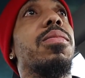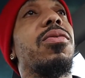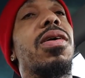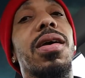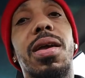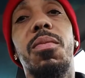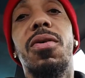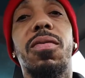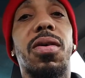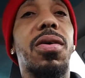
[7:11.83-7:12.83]
Try to get
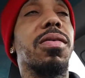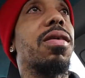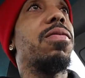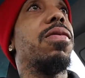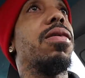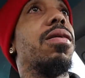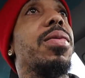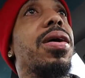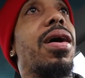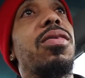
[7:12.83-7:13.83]
more vlogs out for y'all,
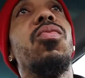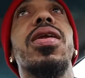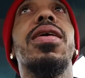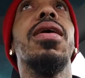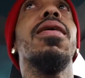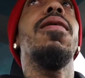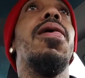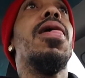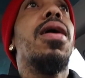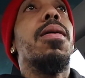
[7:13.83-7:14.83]
man. I want to get
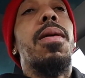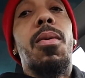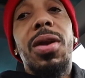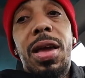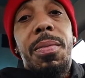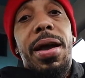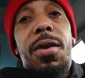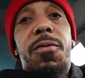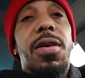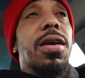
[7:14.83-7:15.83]
back
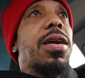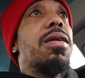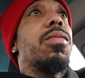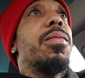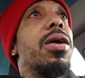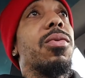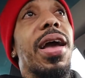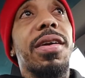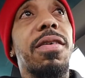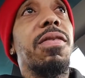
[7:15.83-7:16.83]
in front of the camera, man.
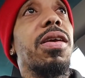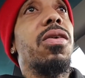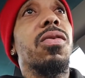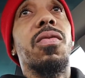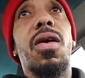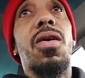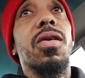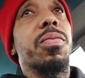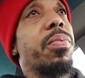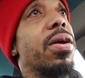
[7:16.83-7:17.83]
Reaction videos,
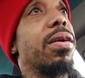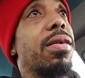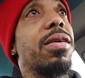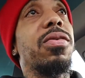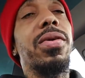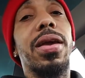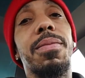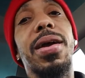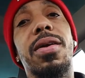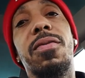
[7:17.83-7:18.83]
vlogs, pranks. I just want to
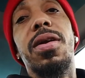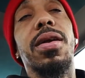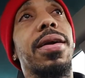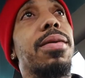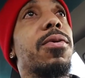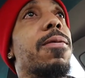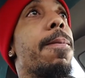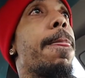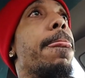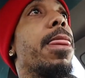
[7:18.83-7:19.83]
get back in front of the camera.
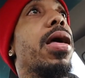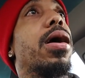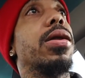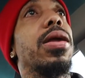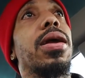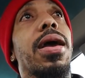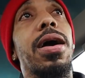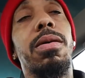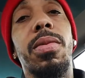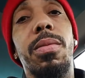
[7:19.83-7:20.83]
I think it'll
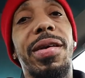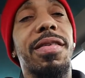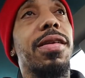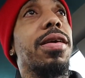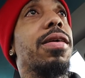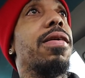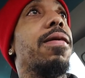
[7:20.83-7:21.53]
help me mentally.